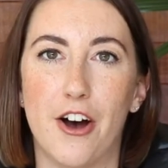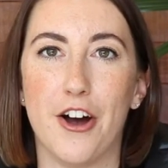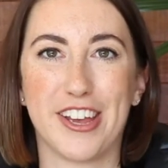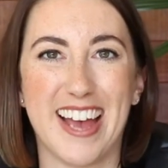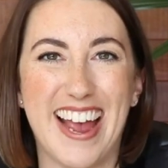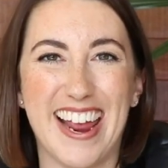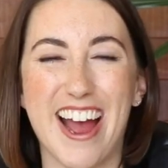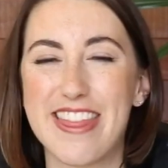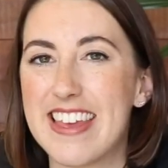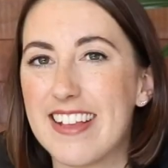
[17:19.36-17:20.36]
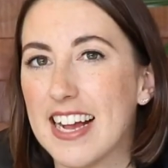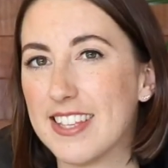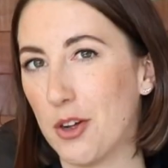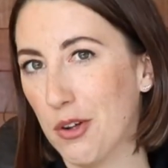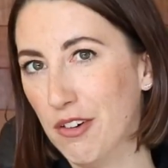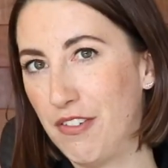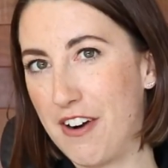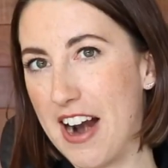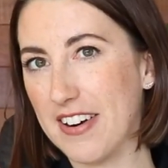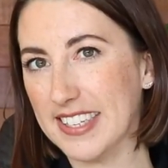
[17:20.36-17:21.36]
Okay, I think that's all
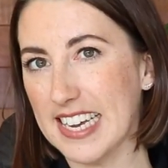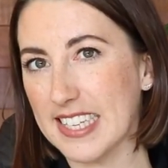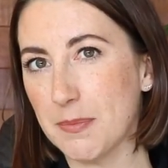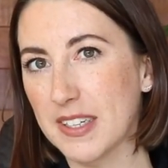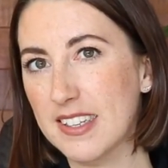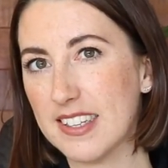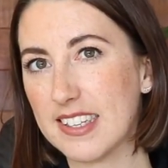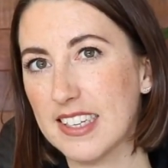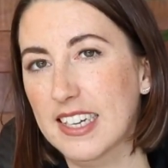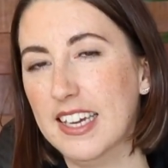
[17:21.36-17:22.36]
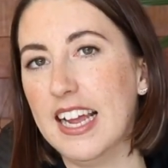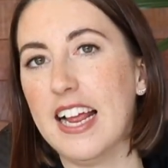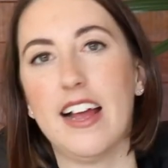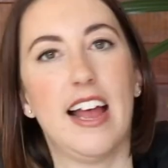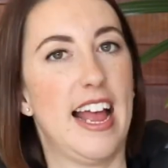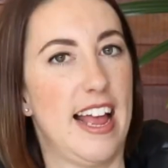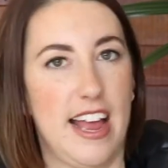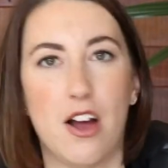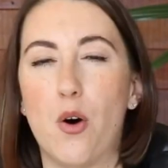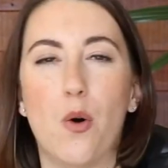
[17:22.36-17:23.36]
for our assessments.
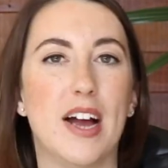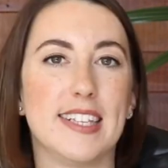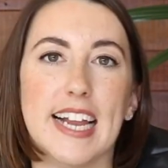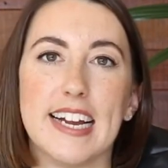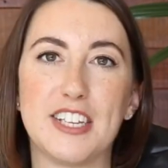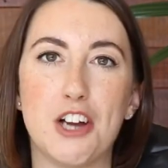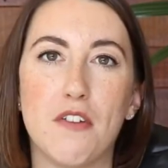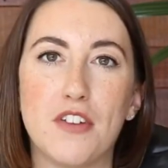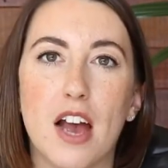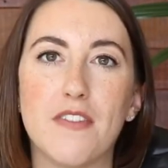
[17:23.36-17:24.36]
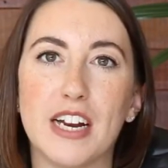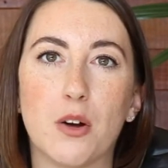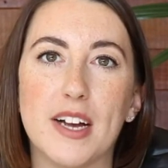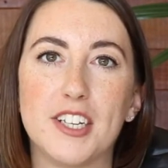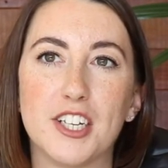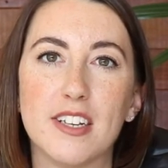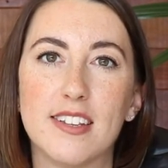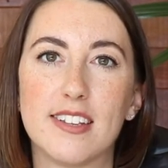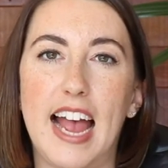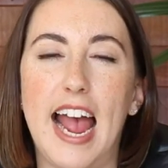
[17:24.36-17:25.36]
Always let us know if you have any
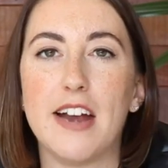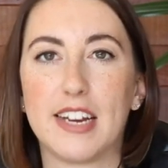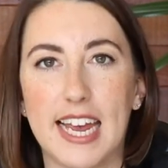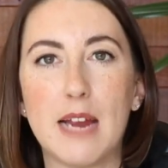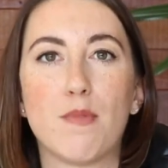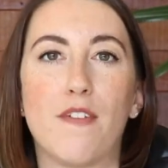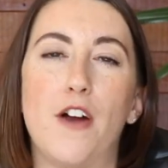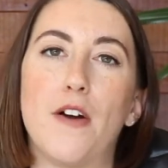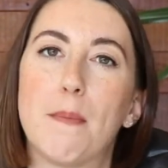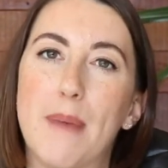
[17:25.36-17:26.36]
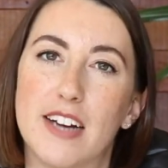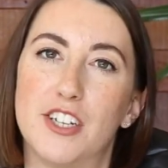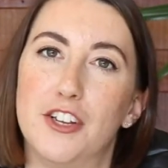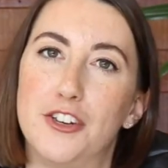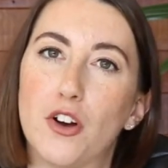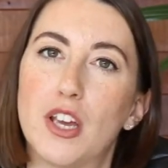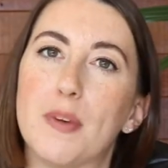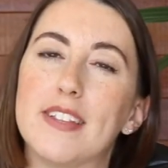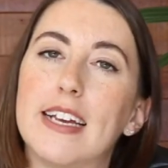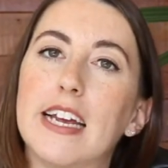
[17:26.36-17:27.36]
questions, and keep referring back to the
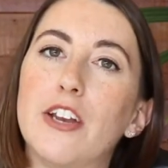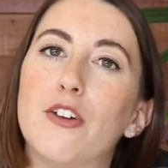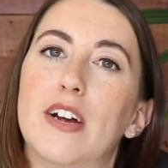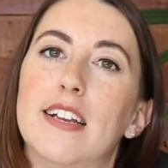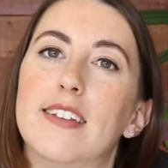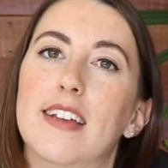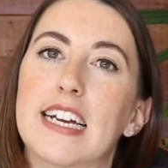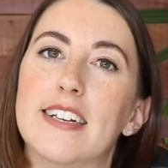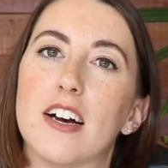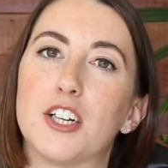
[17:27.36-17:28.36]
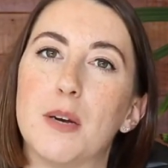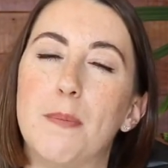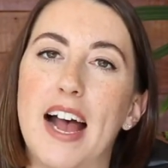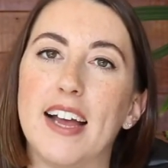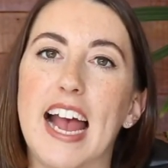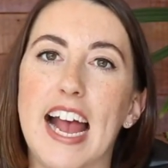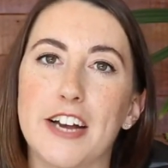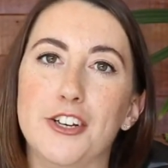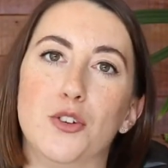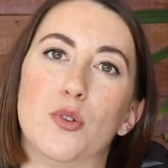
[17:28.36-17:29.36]
documents in your induction pack
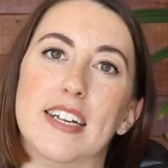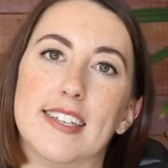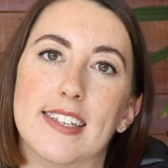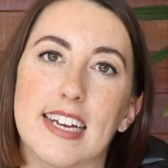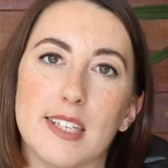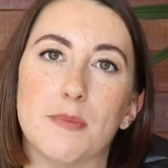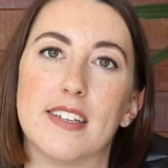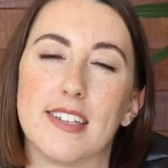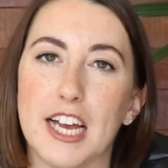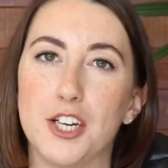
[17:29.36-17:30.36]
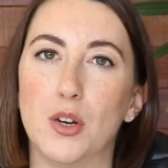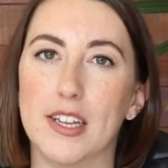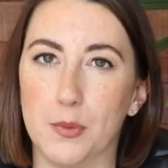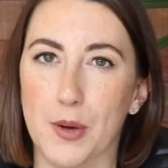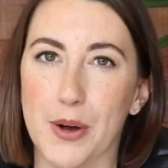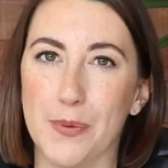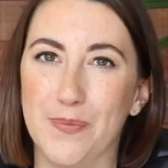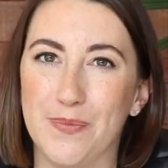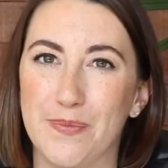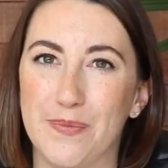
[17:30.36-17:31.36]
and your assessment schedule as well.